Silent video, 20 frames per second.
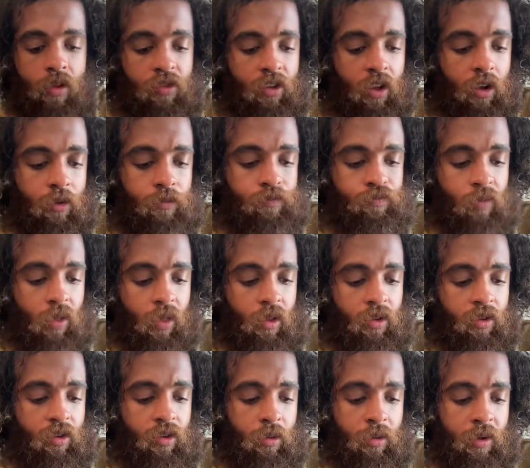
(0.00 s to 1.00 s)
So,
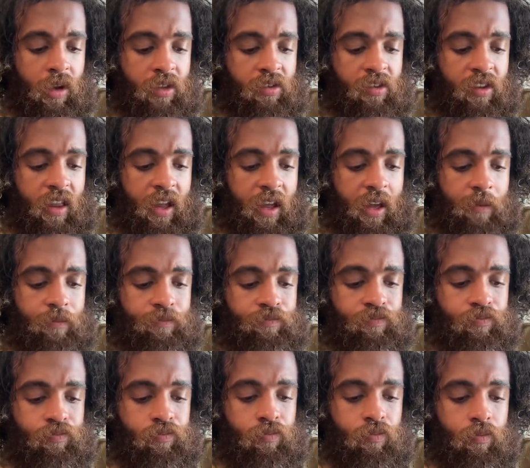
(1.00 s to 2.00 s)
tune into that.
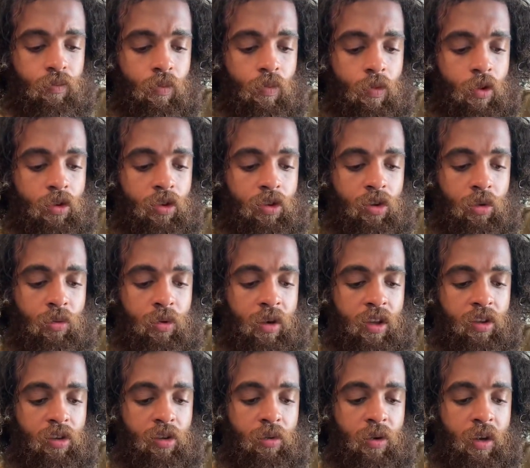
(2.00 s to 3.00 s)
Tune
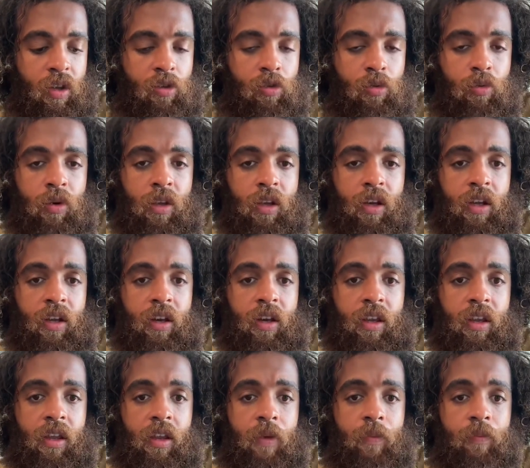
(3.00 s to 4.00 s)
in, tune in, tune in,
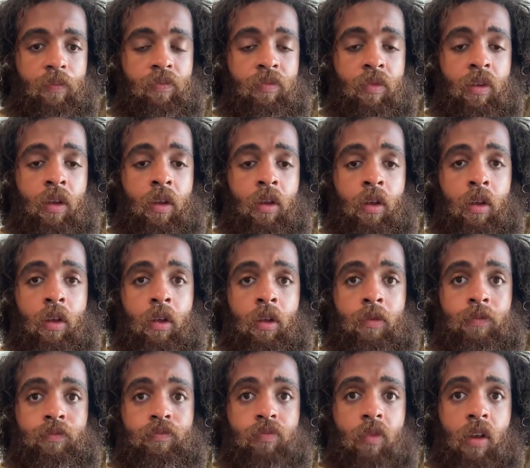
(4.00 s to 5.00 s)
honey.
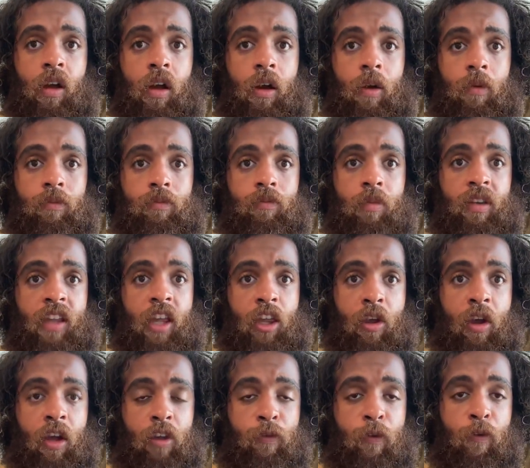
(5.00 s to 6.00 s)
Um, but thank
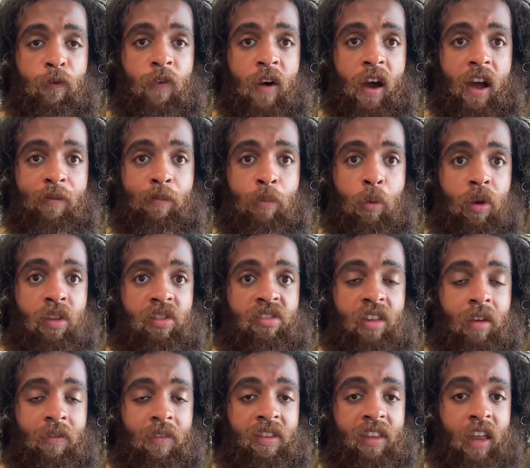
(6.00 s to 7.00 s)
you guys for
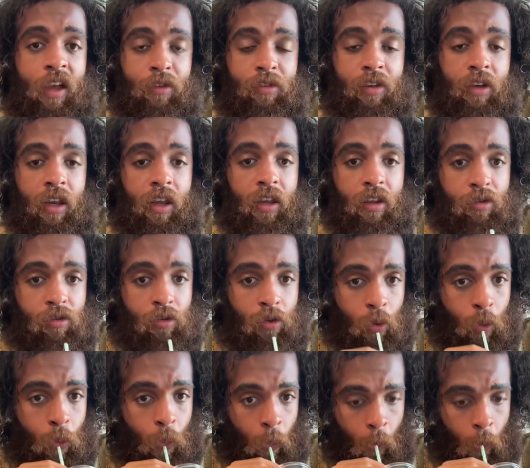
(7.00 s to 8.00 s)
5.7 thousand likes.